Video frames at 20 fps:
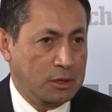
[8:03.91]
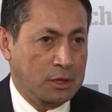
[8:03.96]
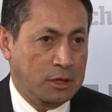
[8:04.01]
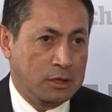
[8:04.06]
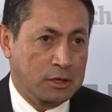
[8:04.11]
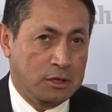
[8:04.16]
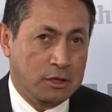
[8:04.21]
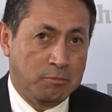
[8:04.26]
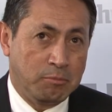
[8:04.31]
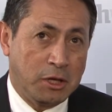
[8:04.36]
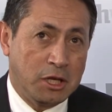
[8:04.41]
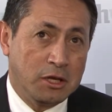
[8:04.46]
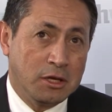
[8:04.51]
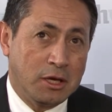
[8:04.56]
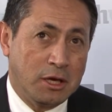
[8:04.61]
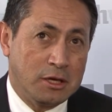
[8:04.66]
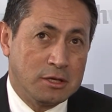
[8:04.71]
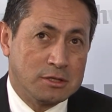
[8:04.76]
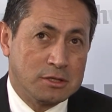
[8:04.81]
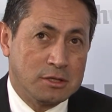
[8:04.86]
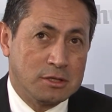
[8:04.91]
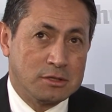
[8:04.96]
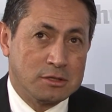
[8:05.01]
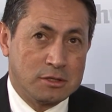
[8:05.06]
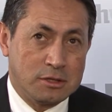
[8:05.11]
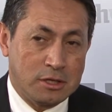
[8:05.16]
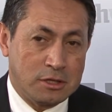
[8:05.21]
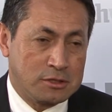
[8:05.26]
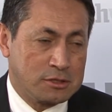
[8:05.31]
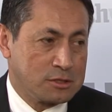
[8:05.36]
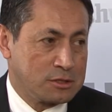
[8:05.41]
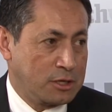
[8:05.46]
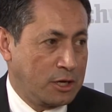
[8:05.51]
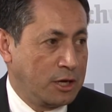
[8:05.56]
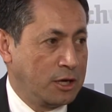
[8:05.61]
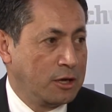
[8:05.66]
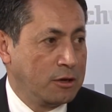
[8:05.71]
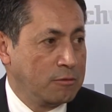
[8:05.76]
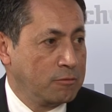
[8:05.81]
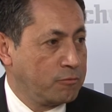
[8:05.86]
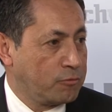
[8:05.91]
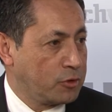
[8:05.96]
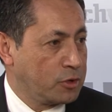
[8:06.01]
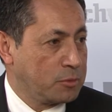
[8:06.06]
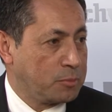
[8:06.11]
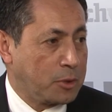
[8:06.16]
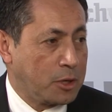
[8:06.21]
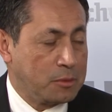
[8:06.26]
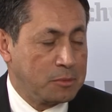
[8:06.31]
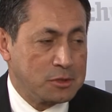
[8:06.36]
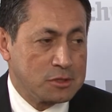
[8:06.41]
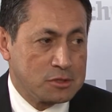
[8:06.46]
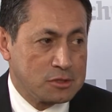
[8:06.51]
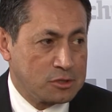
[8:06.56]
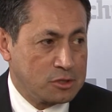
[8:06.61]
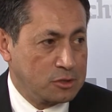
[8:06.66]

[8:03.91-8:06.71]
and in many cases it's time for departments